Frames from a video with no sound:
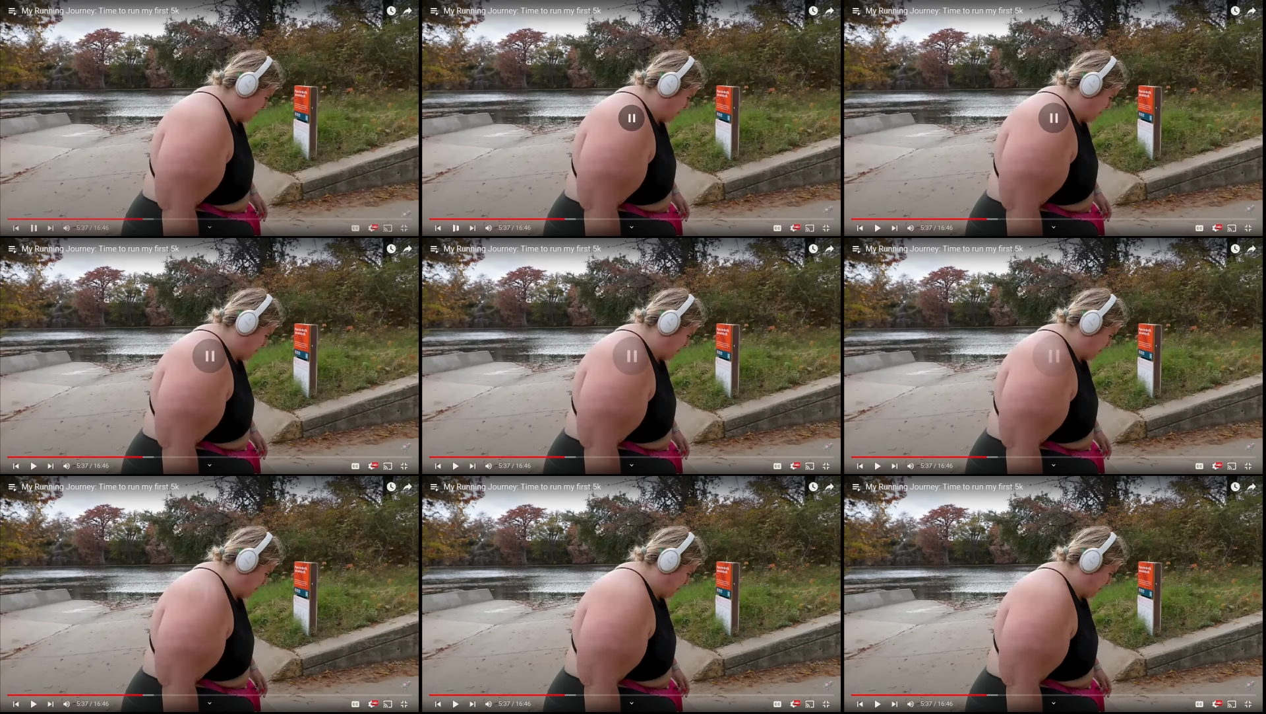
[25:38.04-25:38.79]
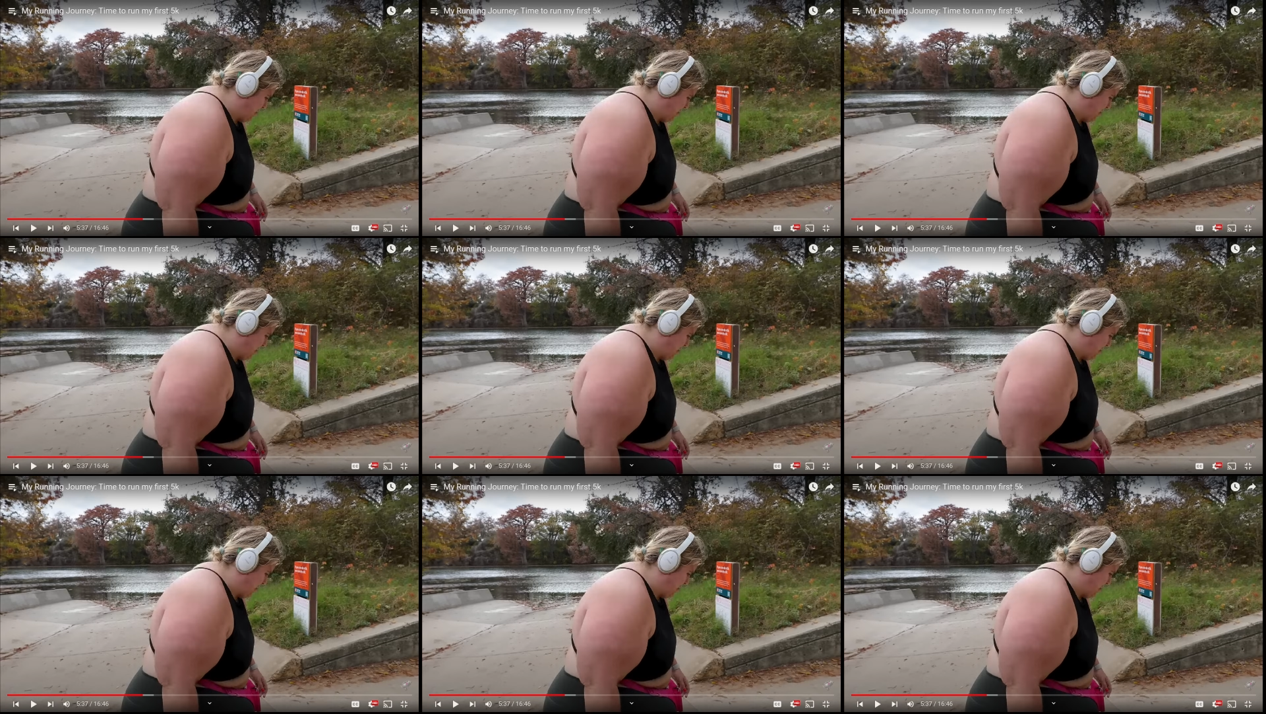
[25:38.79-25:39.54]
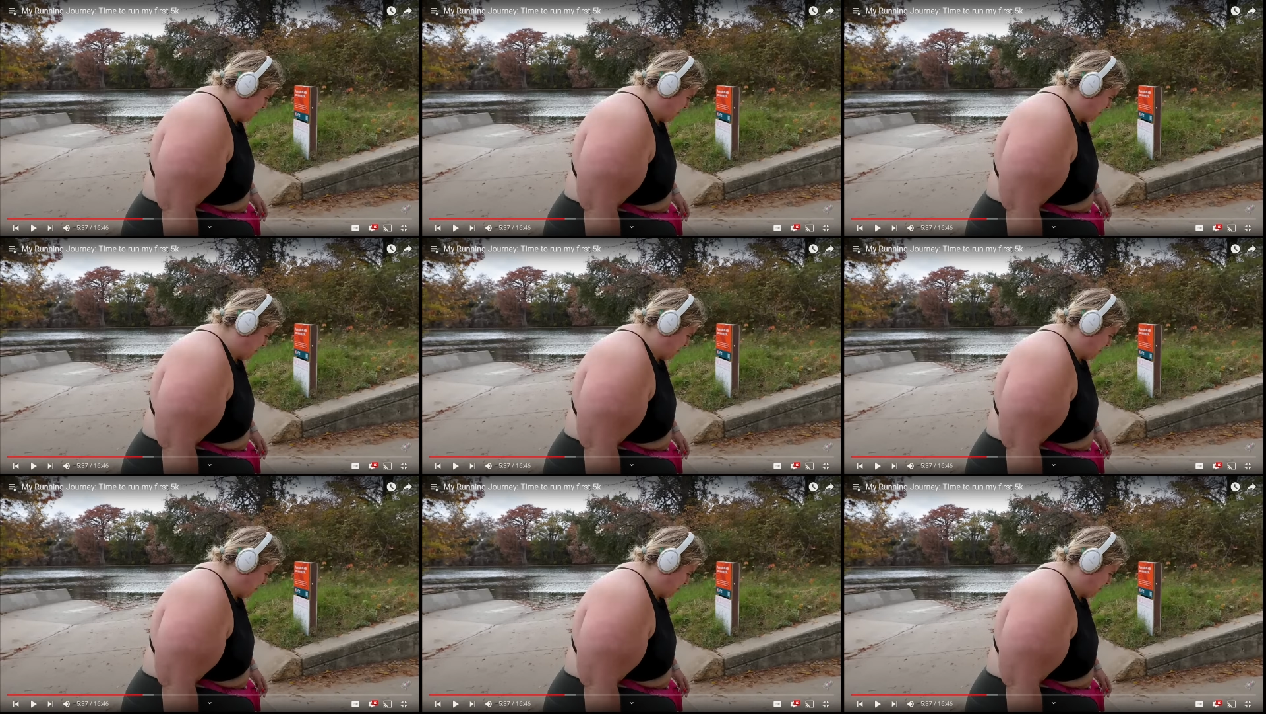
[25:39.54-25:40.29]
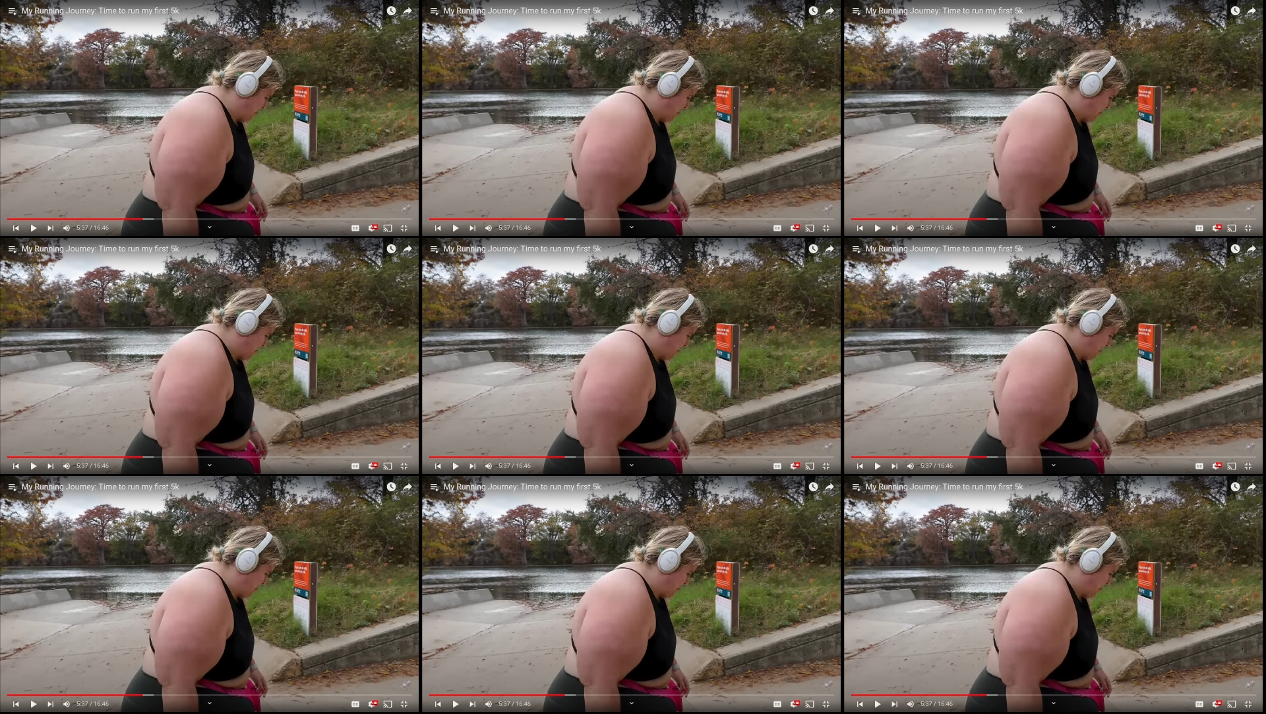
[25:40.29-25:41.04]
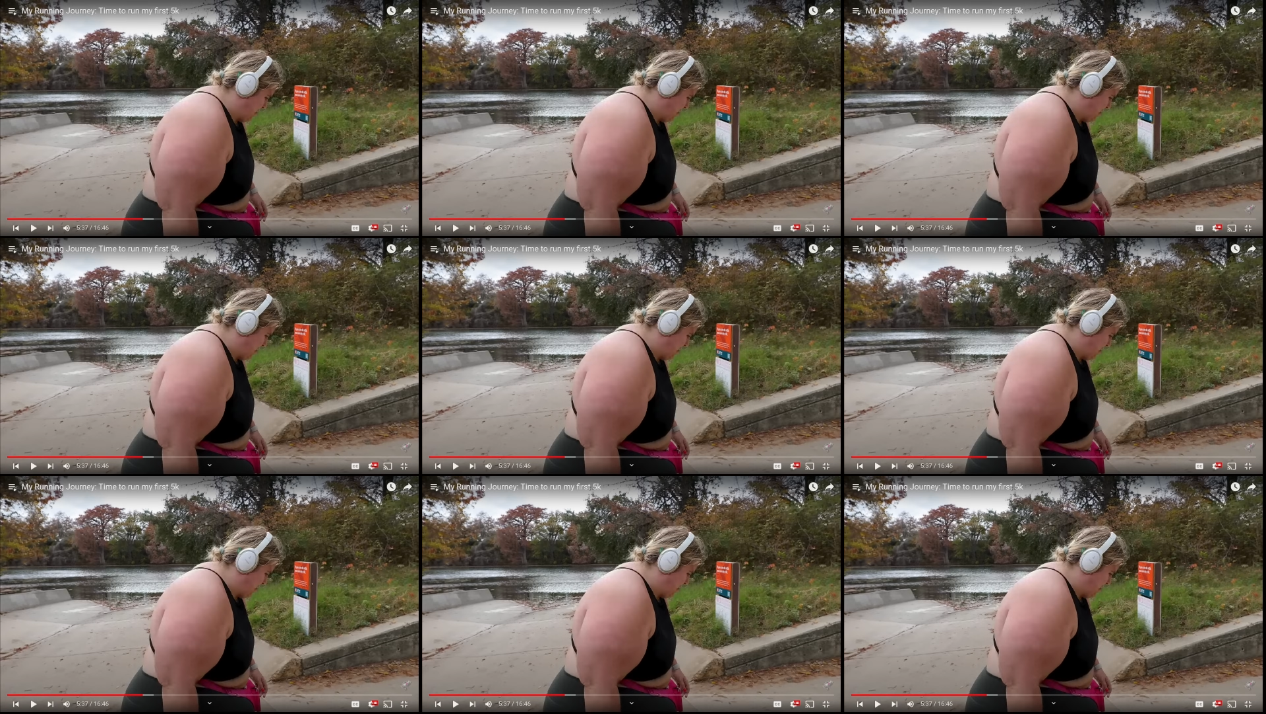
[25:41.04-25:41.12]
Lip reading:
Nobody's mouth can be seen.